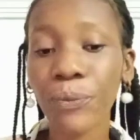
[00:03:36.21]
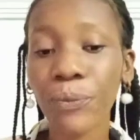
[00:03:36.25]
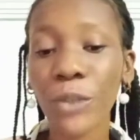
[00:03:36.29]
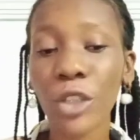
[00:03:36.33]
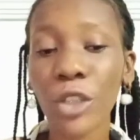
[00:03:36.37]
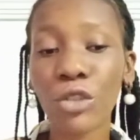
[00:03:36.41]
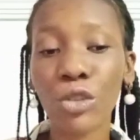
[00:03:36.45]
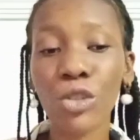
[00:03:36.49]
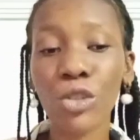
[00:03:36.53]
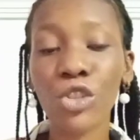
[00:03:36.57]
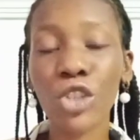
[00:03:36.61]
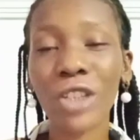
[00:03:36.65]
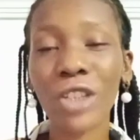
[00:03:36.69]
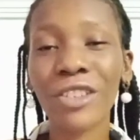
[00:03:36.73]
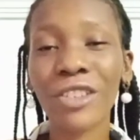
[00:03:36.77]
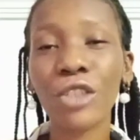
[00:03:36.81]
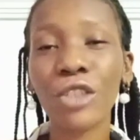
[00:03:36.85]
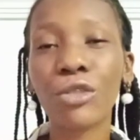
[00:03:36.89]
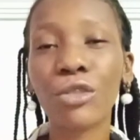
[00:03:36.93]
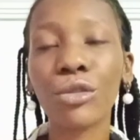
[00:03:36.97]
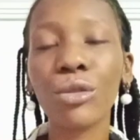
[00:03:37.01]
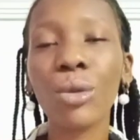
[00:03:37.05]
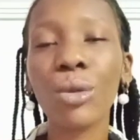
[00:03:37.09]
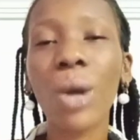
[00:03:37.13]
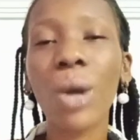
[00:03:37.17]
So you just need
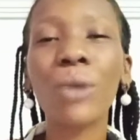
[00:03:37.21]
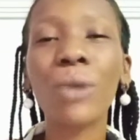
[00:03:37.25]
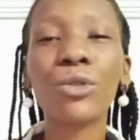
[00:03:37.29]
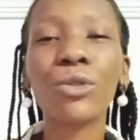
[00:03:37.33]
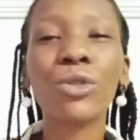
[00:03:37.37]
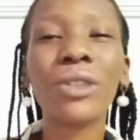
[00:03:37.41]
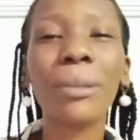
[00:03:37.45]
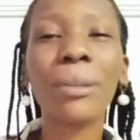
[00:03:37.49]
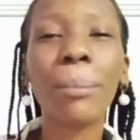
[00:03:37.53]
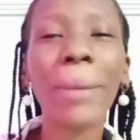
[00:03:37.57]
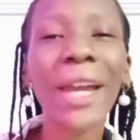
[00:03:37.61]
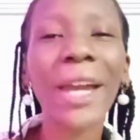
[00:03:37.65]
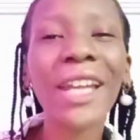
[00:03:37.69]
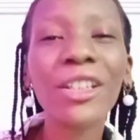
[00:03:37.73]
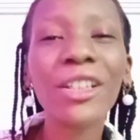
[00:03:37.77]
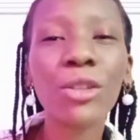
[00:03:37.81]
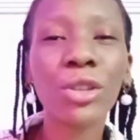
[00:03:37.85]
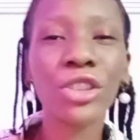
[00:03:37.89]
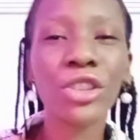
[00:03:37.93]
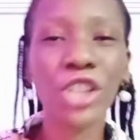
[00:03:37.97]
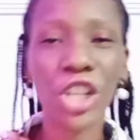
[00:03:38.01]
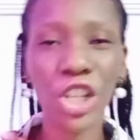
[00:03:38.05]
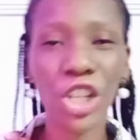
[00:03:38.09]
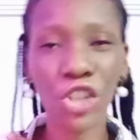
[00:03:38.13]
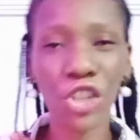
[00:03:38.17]
to know how to depend
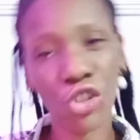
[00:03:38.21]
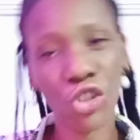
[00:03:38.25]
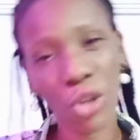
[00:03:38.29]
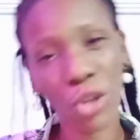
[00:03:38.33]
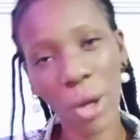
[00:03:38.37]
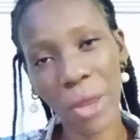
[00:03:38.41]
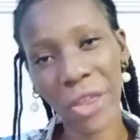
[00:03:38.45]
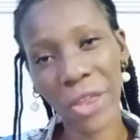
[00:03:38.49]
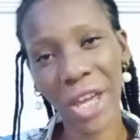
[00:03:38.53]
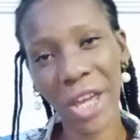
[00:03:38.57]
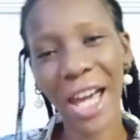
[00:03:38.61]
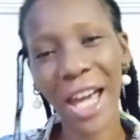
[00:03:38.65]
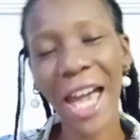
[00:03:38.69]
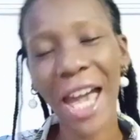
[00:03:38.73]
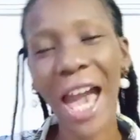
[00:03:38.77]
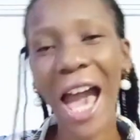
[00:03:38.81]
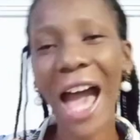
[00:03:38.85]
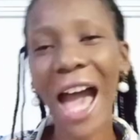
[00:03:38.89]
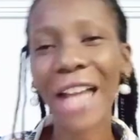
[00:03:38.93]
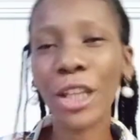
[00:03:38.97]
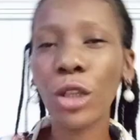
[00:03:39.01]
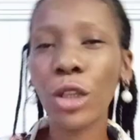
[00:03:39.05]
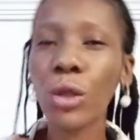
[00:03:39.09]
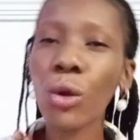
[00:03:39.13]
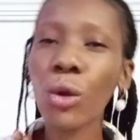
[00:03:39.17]
on each other
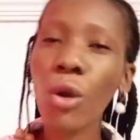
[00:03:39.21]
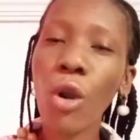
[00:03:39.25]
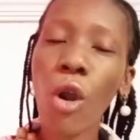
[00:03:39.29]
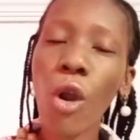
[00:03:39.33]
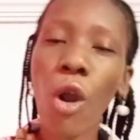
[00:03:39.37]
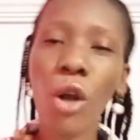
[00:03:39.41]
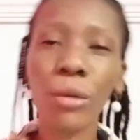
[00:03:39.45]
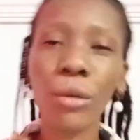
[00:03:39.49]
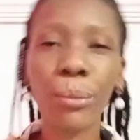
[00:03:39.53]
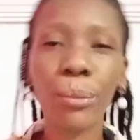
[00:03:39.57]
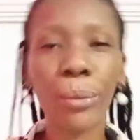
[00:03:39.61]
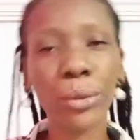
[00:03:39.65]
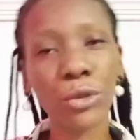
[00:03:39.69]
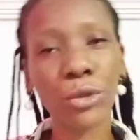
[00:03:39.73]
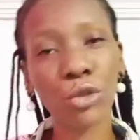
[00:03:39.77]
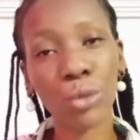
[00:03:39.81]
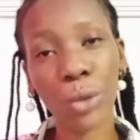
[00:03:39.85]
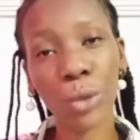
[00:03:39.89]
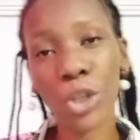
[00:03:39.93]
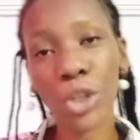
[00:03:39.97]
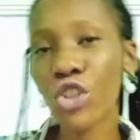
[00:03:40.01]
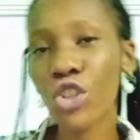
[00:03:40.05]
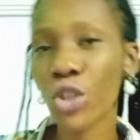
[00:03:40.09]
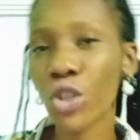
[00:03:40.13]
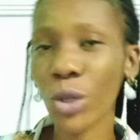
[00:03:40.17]
and look up to
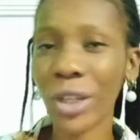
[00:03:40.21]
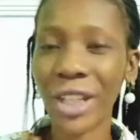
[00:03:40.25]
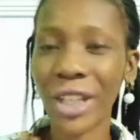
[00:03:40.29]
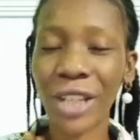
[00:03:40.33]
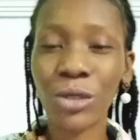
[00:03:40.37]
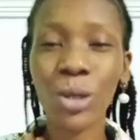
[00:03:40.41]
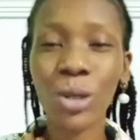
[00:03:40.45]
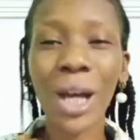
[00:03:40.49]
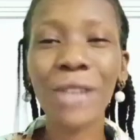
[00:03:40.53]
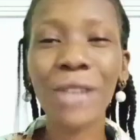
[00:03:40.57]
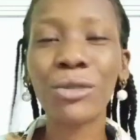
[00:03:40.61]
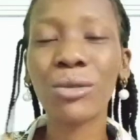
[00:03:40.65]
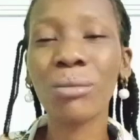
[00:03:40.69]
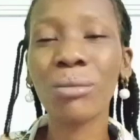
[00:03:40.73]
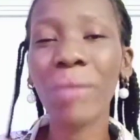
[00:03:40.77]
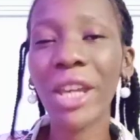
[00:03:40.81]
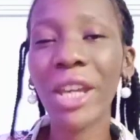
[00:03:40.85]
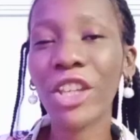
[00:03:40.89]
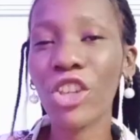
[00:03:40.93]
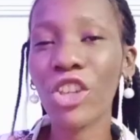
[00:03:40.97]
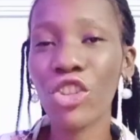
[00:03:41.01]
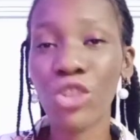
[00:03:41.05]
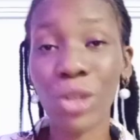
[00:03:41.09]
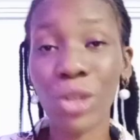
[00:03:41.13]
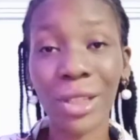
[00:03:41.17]
each other so as to
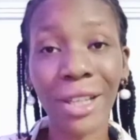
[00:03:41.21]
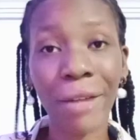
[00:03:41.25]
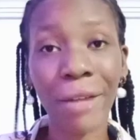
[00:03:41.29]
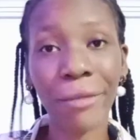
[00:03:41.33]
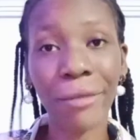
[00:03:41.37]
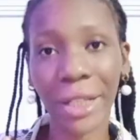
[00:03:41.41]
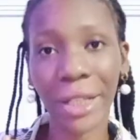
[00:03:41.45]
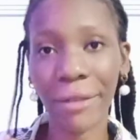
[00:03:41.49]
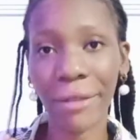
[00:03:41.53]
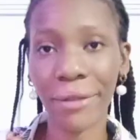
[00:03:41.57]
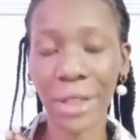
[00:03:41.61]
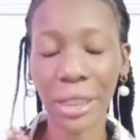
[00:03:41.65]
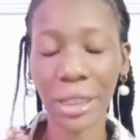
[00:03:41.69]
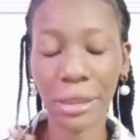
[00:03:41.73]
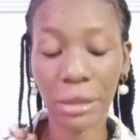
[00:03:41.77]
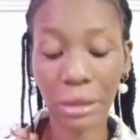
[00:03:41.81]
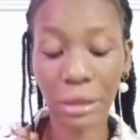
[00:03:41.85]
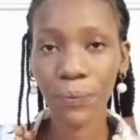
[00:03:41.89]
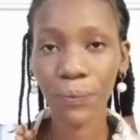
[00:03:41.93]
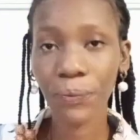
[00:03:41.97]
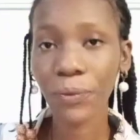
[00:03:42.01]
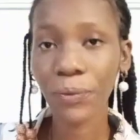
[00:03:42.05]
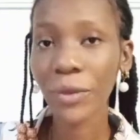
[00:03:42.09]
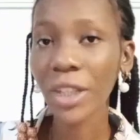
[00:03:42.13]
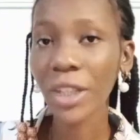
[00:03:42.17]
make each other
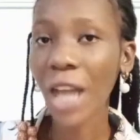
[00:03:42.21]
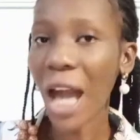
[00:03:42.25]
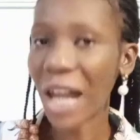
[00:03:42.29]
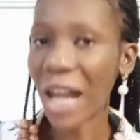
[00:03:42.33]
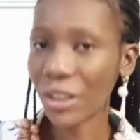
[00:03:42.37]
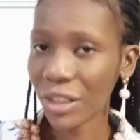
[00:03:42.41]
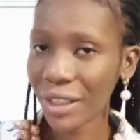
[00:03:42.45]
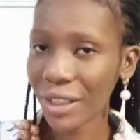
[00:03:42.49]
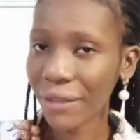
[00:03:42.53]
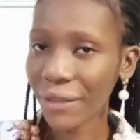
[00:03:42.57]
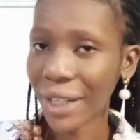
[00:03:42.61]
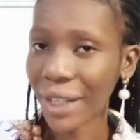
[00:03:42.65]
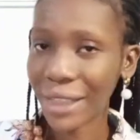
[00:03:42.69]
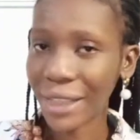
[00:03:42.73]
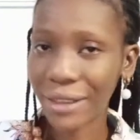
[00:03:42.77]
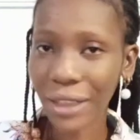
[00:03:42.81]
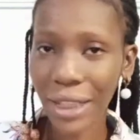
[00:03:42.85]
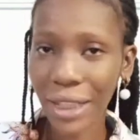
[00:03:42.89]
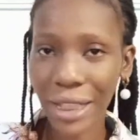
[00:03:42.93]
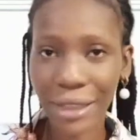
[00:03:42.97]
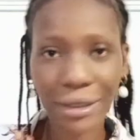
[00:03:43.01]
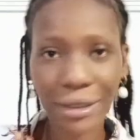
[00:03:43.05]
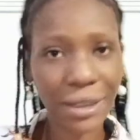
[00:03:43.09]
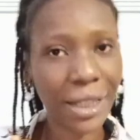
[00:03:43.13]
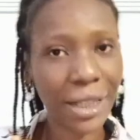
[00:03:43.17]
relevant. Another vital
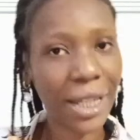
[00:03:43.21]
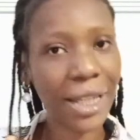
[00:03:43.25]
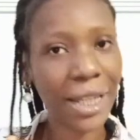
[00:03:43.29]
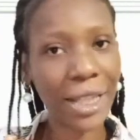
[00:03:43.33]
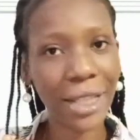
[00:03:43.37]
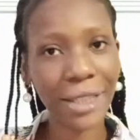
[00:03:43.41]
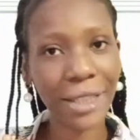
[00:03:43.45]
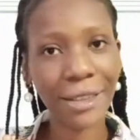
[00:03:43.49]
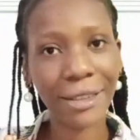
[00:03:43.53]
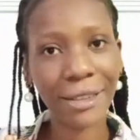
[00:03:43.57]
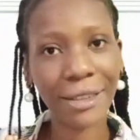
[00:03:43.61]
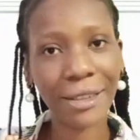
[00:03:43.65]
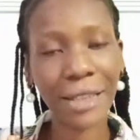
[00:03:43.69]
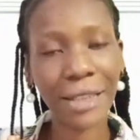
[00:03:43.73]
lesson I learned